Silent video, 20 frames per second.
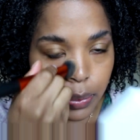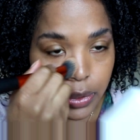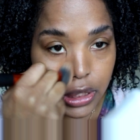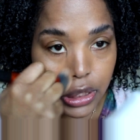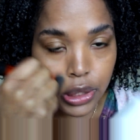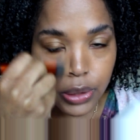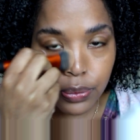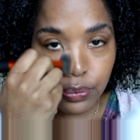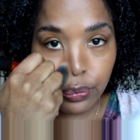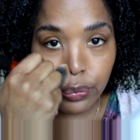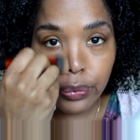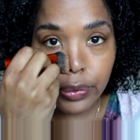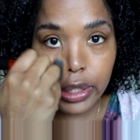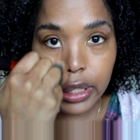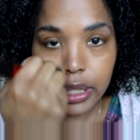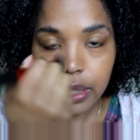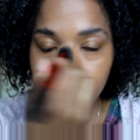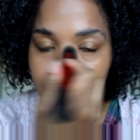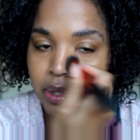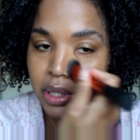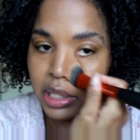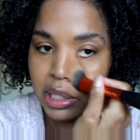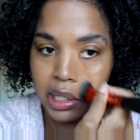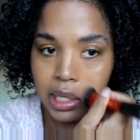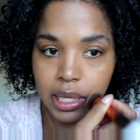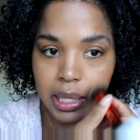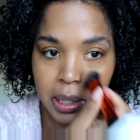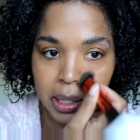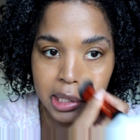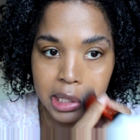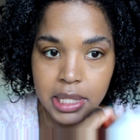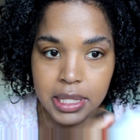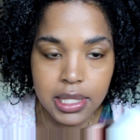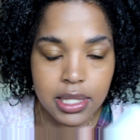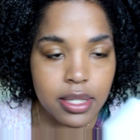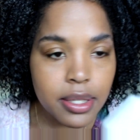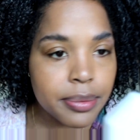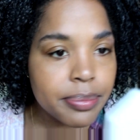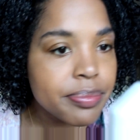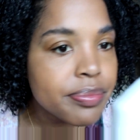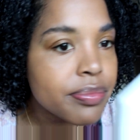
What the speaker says: which is really, really nice.